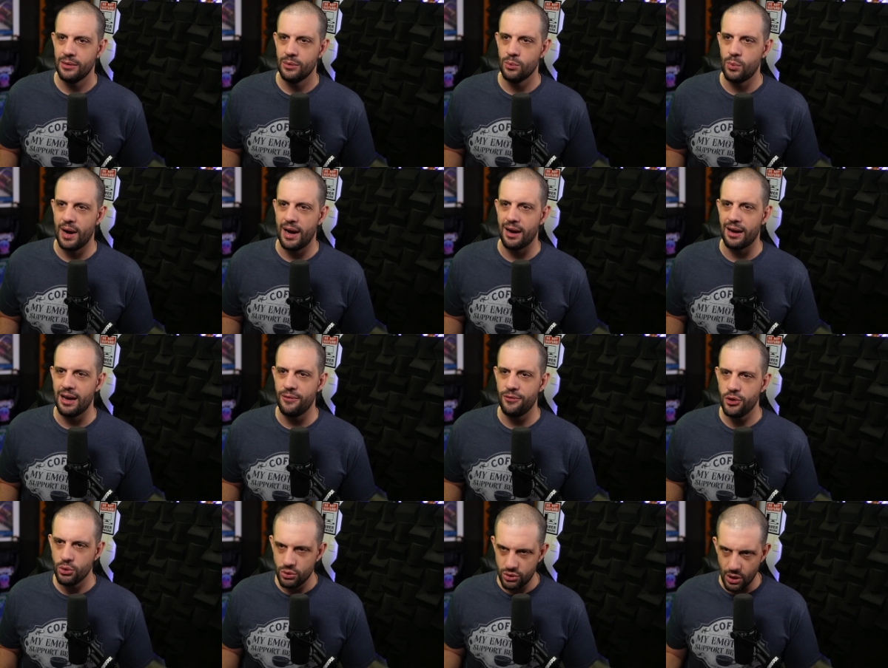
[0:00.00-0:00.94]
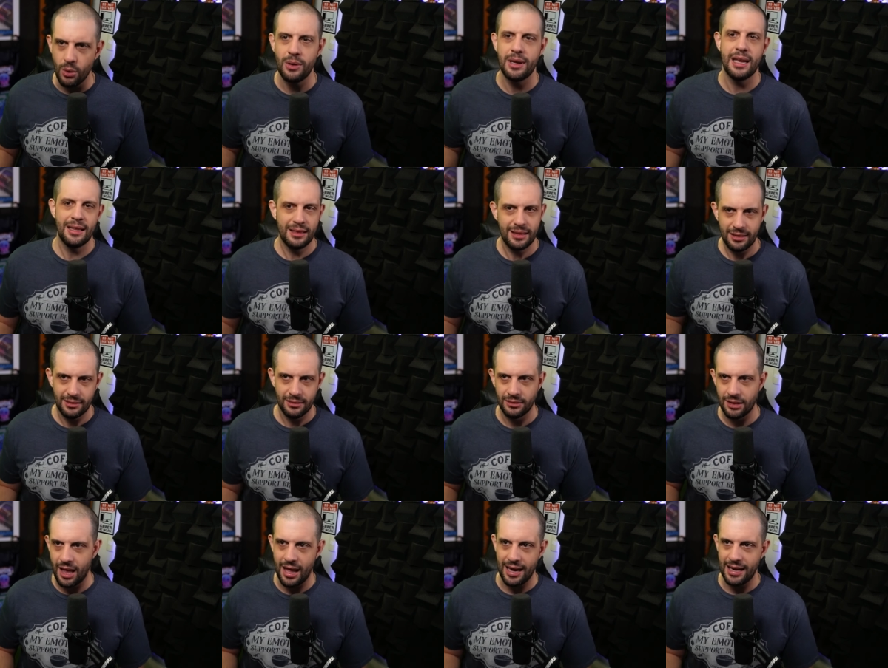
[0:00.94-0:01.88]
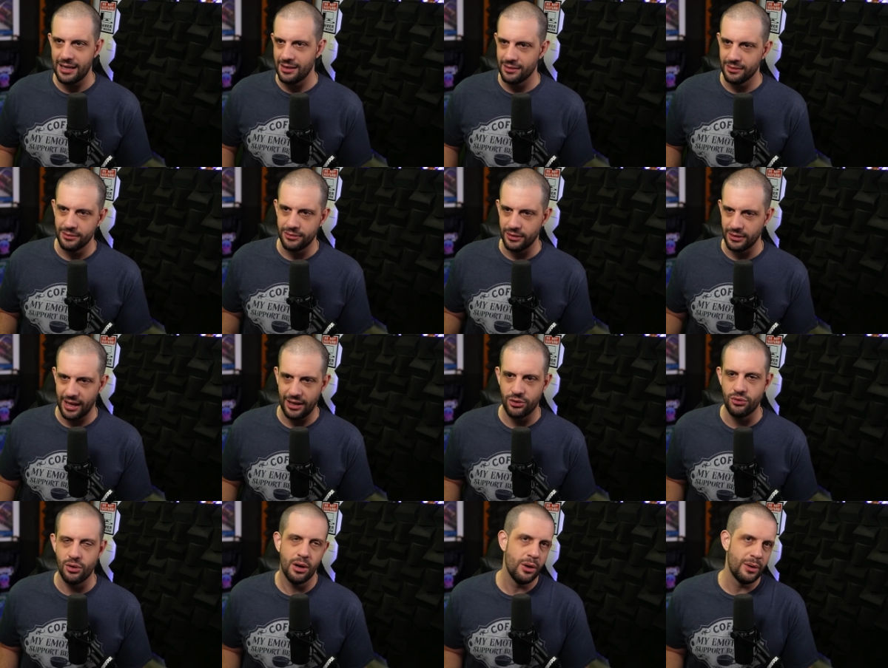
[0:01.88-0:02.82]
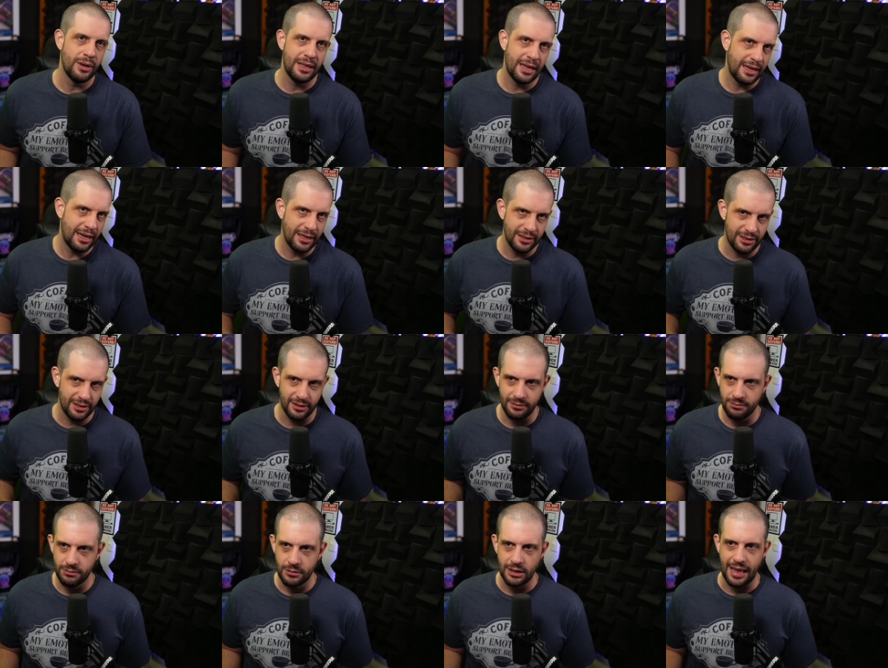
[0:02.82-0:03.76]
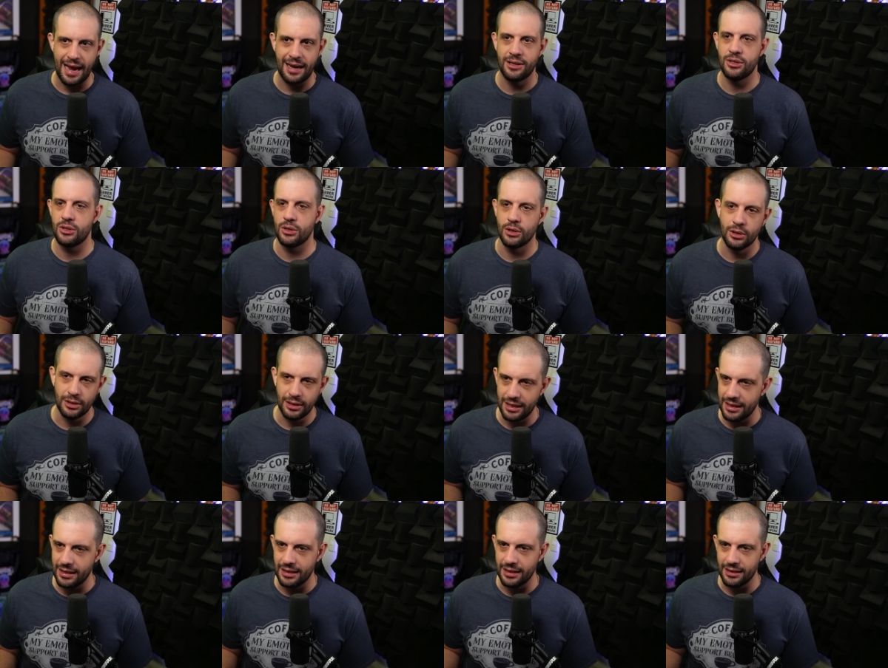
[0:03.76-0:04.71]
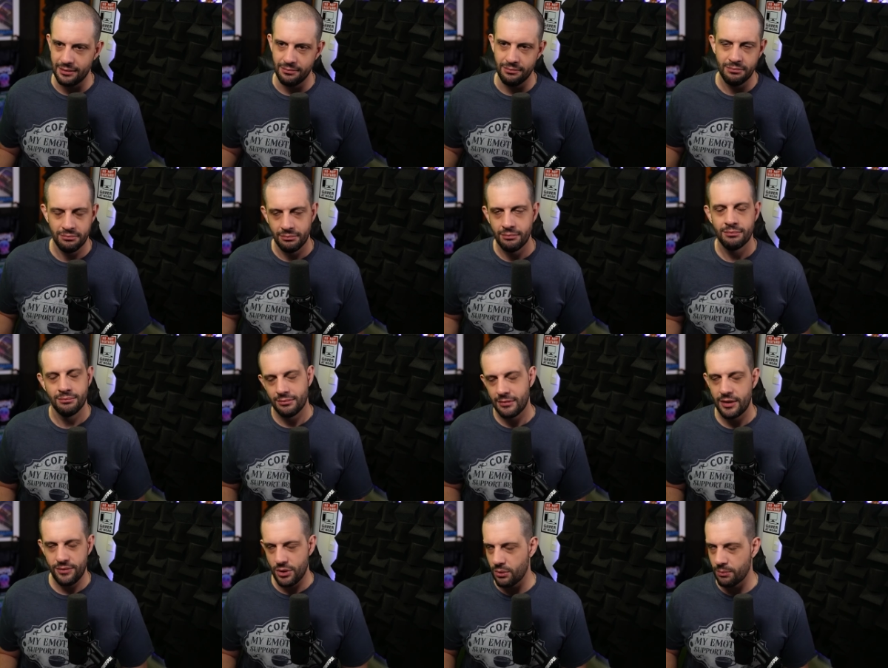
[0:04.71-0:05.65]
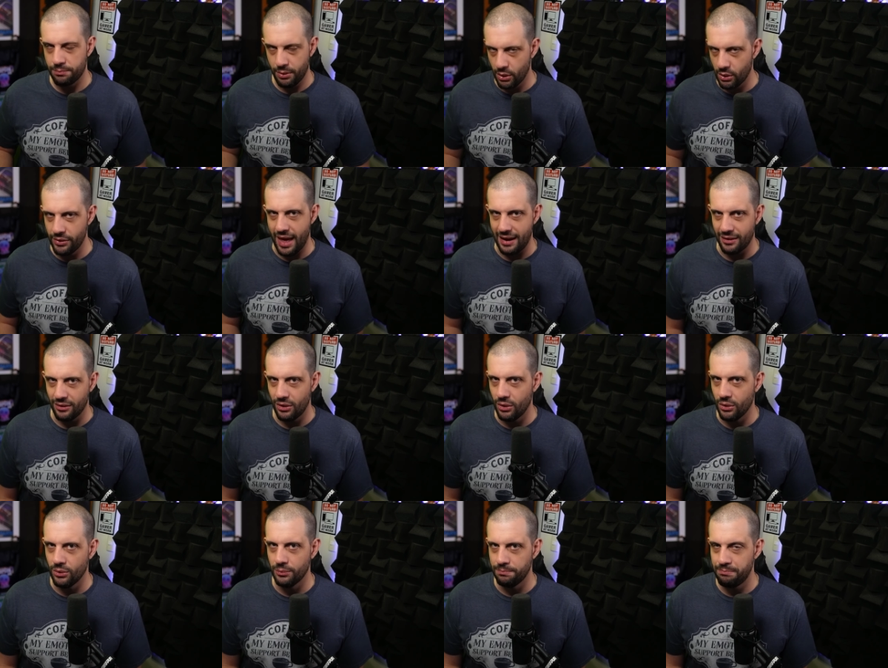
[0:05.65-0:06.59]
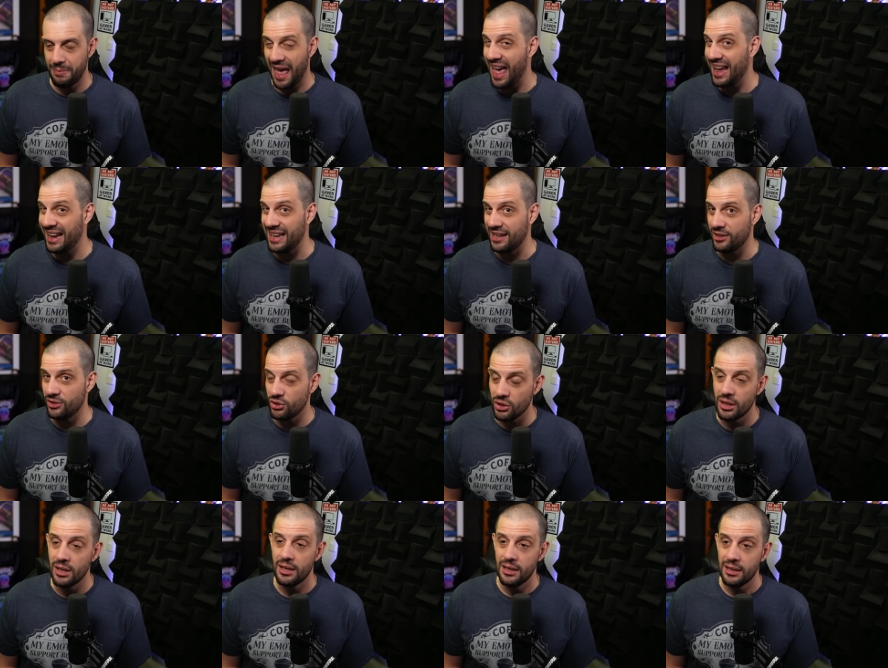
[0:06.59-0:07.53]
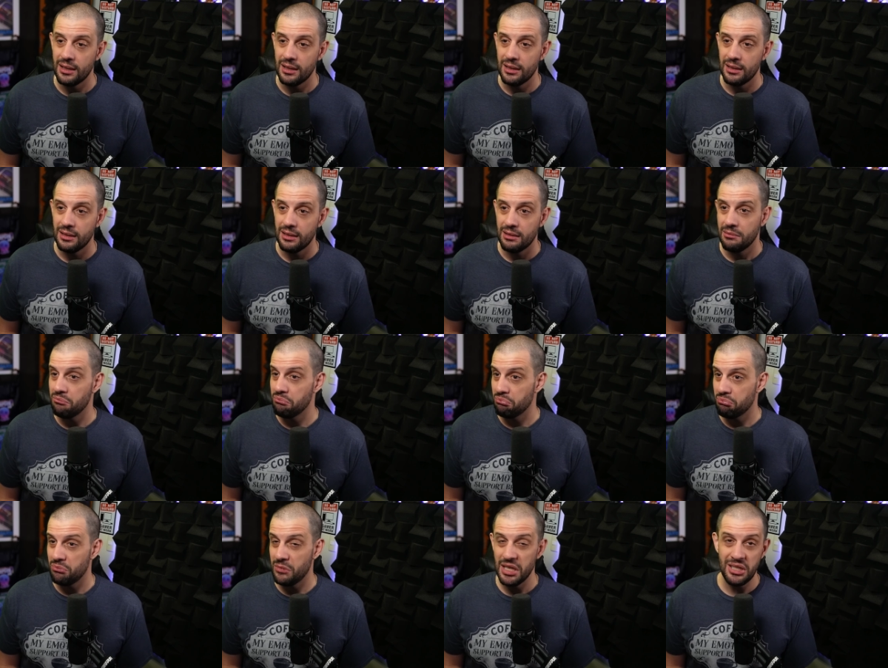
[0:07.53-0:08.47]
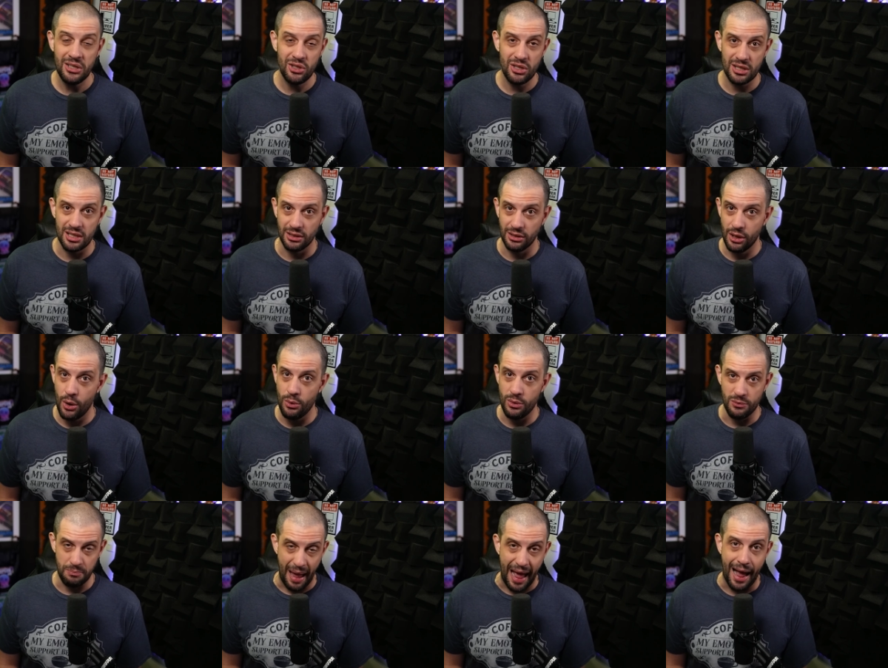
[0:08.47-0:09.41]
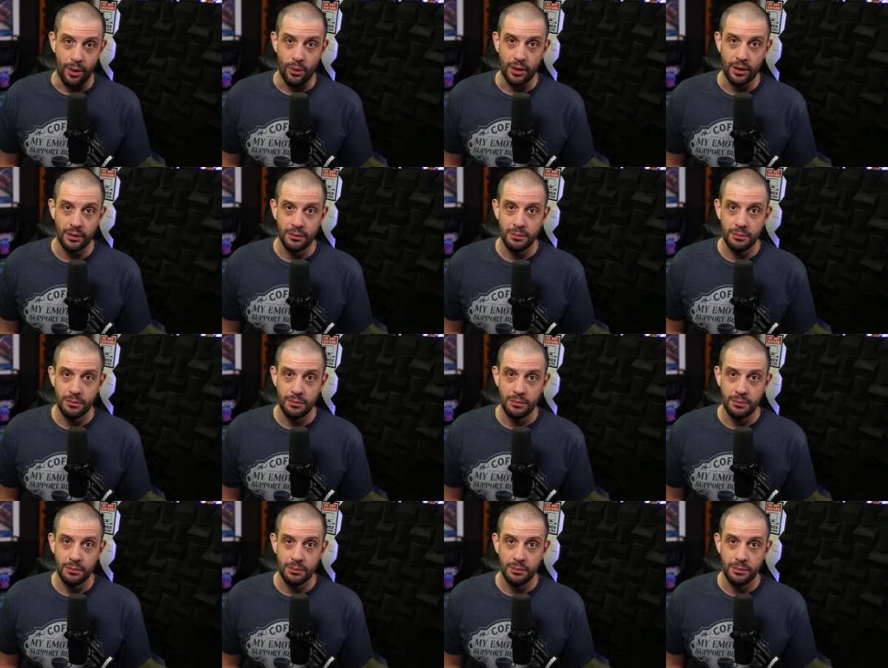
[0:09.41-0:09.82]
where if you don't get the line of Electro and then into Galactus early, and if you don't pull that whole package, this is just a load of power,